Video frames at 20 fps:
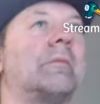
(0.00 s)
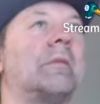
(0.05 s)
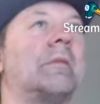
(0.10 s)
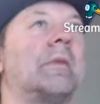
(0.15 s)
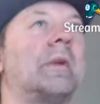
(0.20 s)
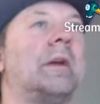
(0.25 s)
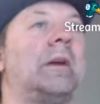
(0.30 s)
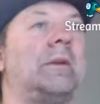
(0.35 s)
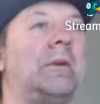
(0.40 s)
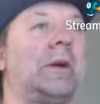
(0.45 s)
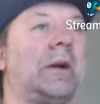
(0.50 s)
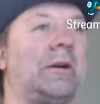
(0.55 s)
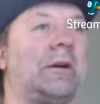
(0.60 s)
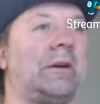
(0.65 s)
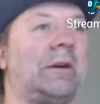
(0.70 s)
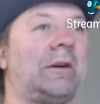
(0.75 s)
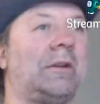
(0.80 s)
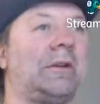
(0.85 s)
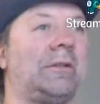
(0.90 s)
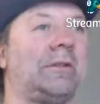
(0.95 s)
There we go.
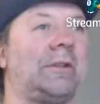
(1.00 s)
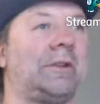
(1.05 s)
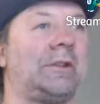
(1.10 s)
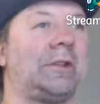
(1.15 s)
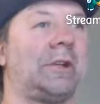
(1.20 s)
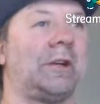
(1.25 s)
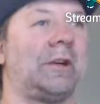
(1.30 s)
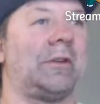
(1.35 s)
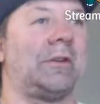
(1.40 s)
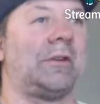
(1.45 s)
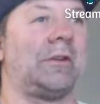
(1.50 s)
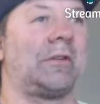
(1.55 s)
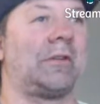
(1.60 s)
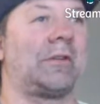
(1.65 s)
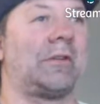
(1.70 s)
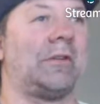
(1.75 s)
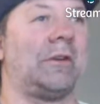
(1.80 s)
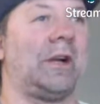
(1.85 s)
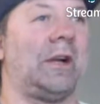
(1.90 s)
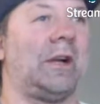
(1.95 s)
I'll even share the
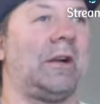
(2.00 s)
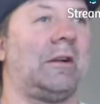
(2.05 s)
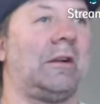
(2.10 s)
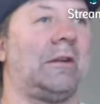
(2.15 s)
screen.